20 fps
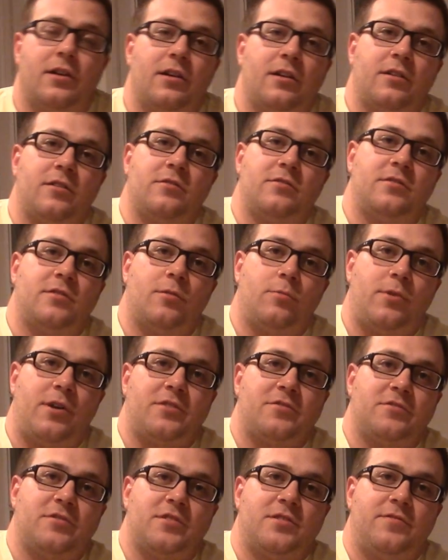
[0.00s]
Still
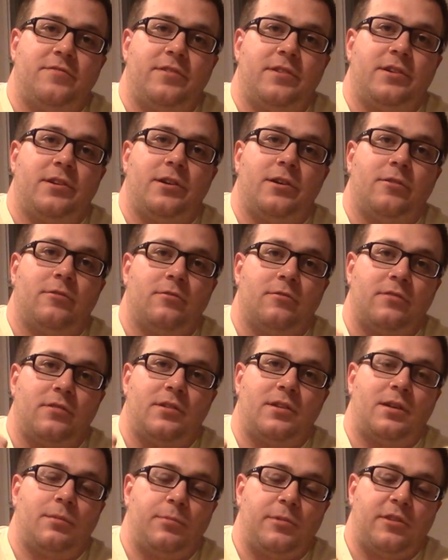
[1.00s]
watching this video,
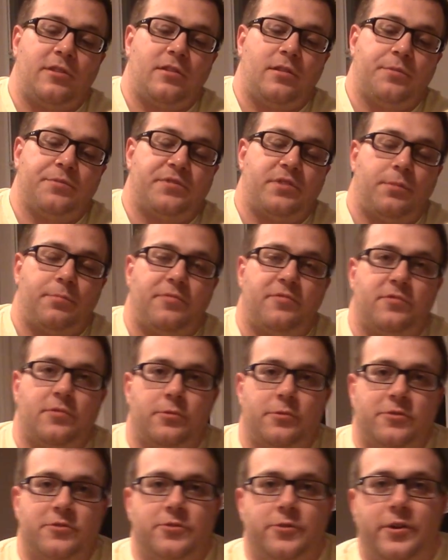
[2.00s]
give me a thumbs up if you
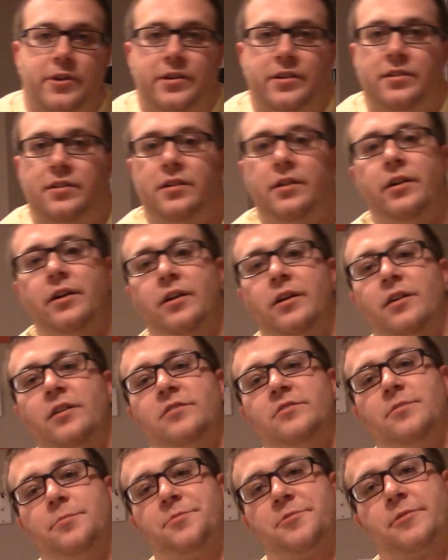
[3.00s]
enjoyed it.
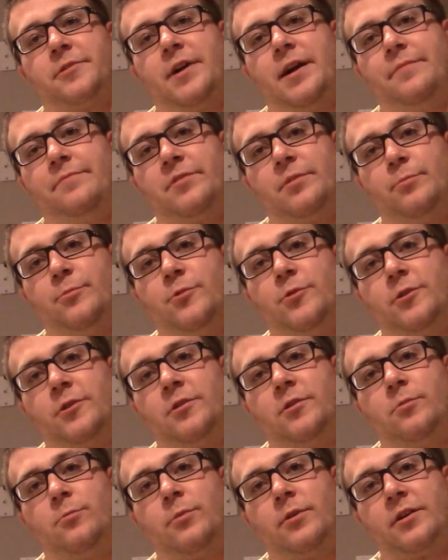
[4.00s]
Subscribe for more.
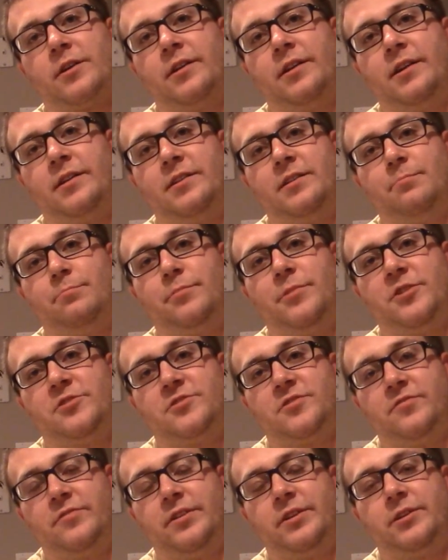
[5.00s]
Working on a bunch
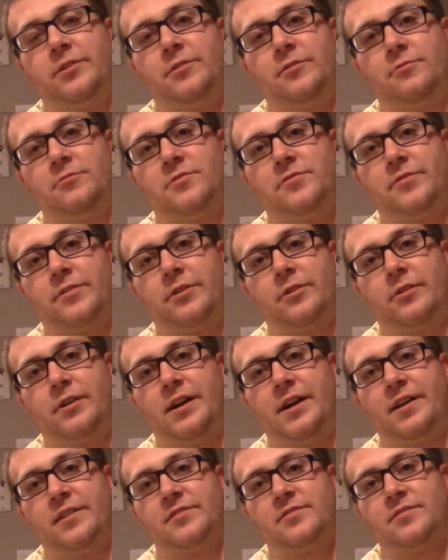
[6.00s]
of videos for you
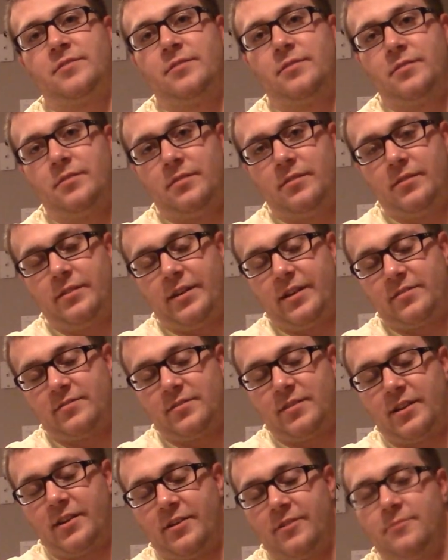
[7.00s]
guys. Thanks
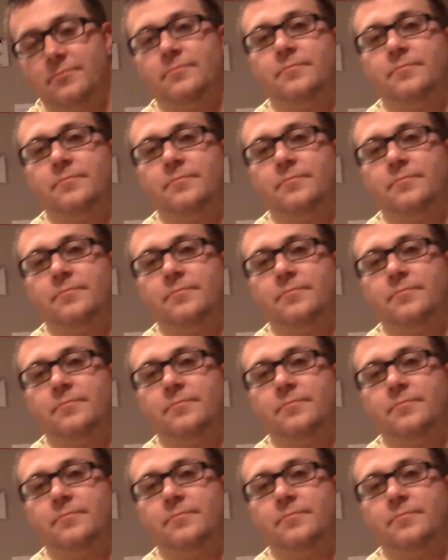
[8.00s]
again.